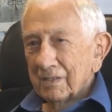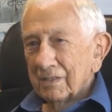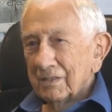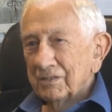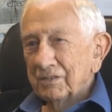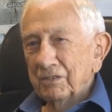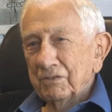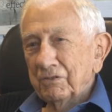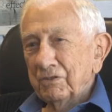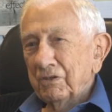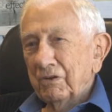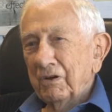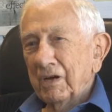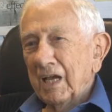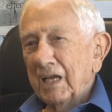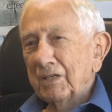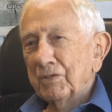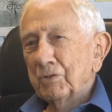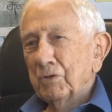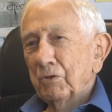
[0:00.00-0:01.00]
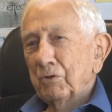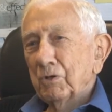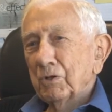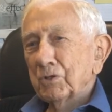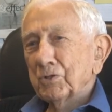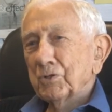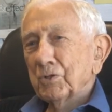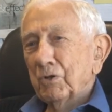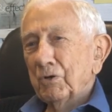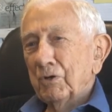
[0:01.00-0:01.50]
She said, your eyes don't
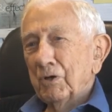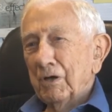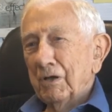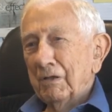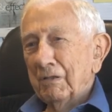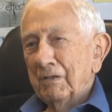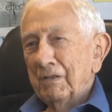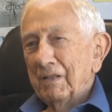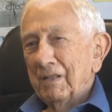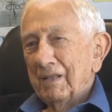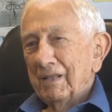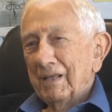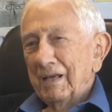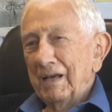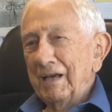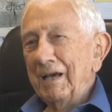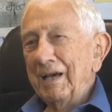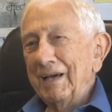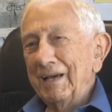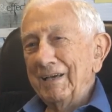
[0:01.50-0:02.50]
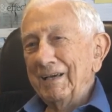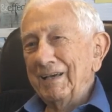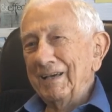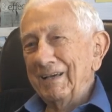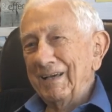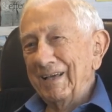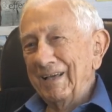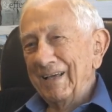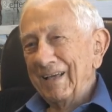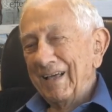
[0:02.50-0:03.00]
look so hot.
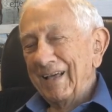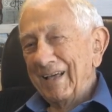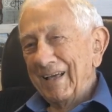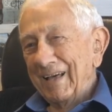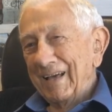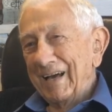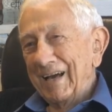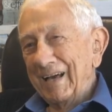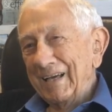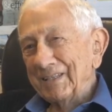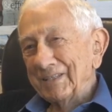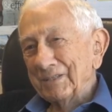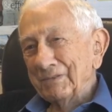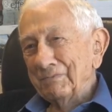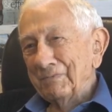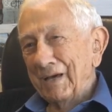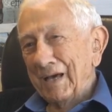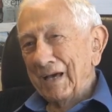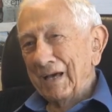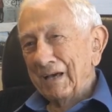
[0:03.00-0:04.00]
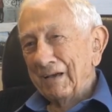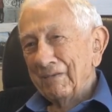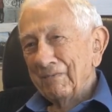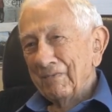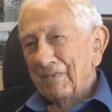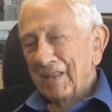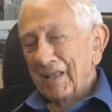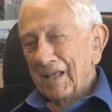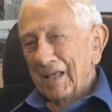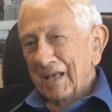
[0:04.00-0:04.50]
I said, Ma,
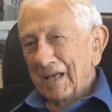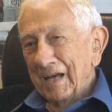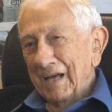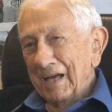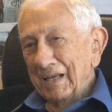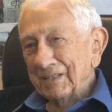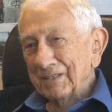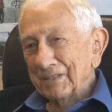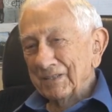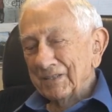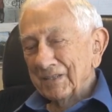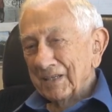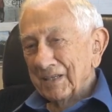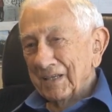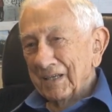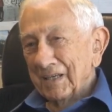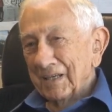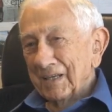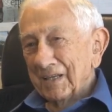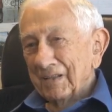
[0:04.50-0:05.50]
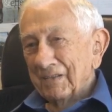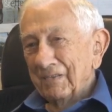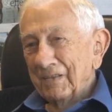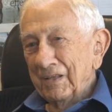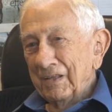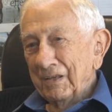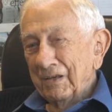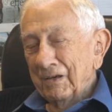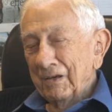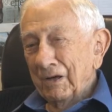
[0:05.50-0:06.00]
I says,
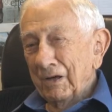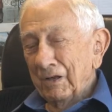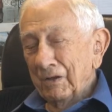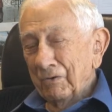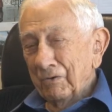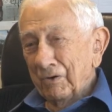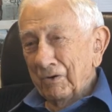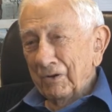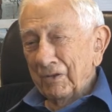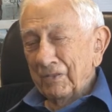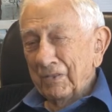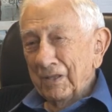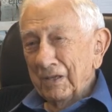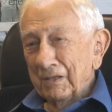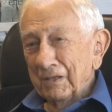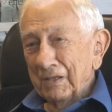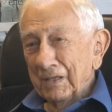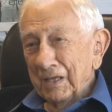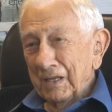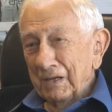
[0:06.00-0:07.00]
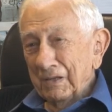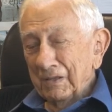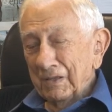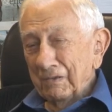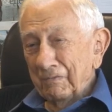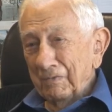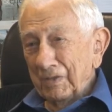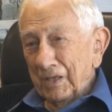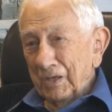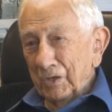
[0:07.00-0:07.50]
the honor, they're going to
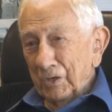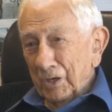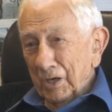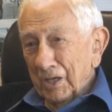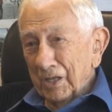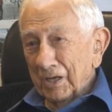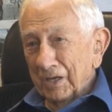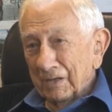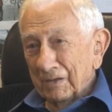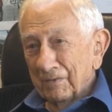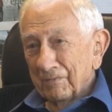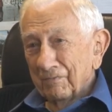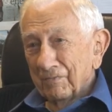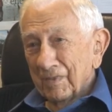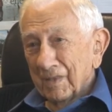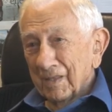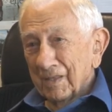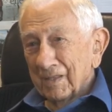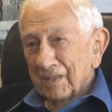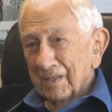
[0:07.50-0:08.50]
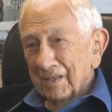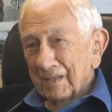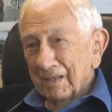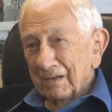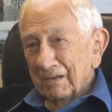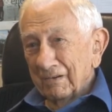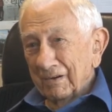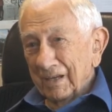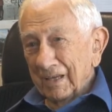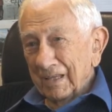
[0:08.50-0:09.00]
give me an honor,
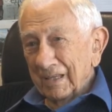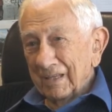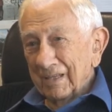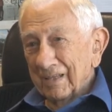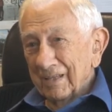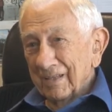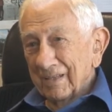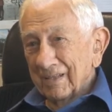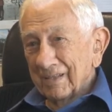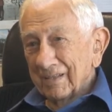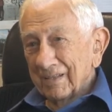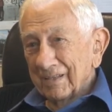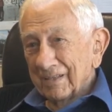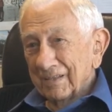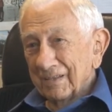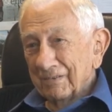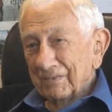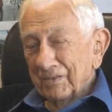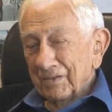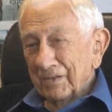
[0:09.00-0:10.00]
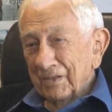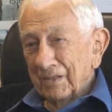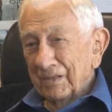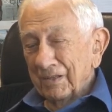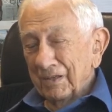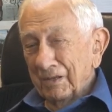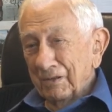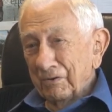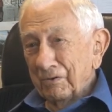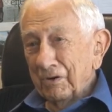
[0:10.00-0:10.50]
all right, of an
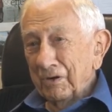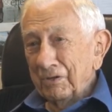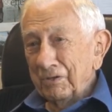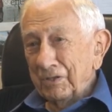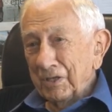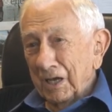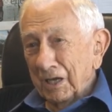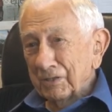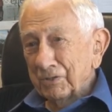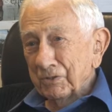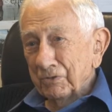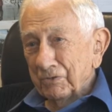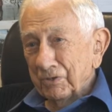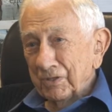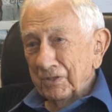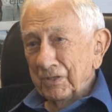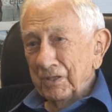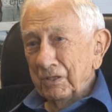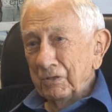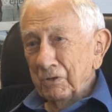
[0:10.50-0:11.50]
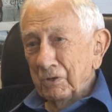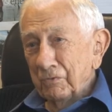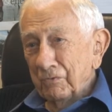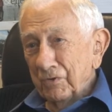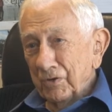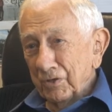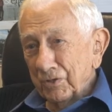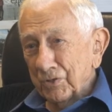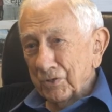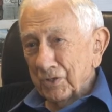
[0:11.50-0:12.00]
honorary doctorate at the
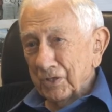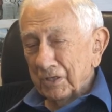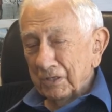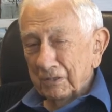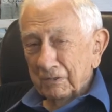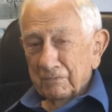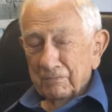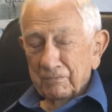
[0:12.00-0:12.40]
university.